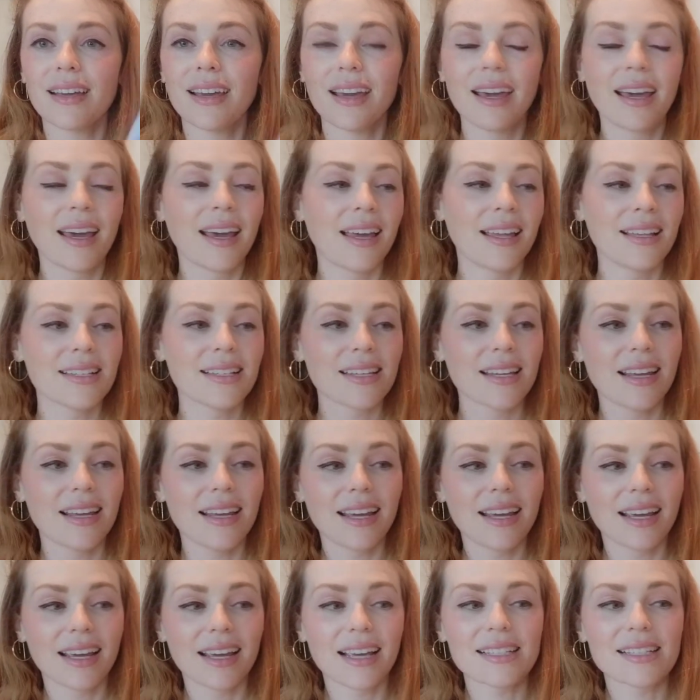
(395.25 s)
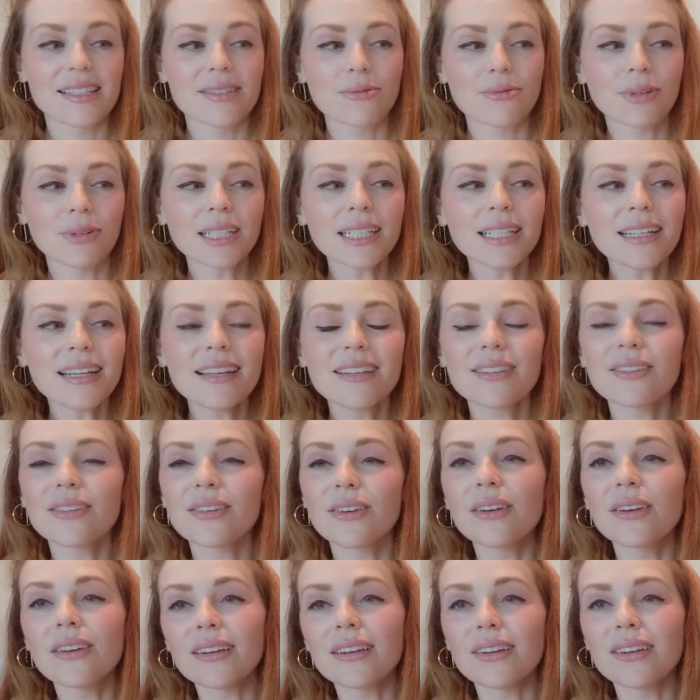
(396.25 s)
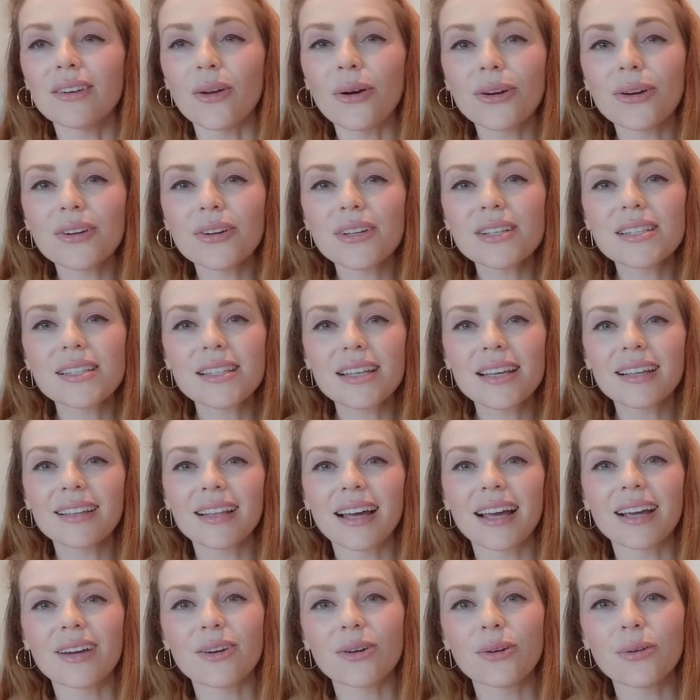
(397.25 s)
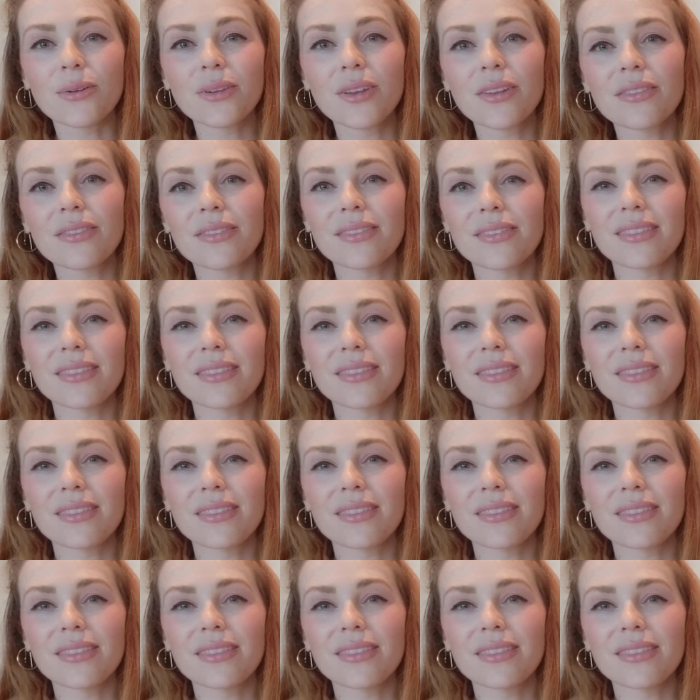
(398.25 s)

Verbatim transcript: and it's really noticing like all the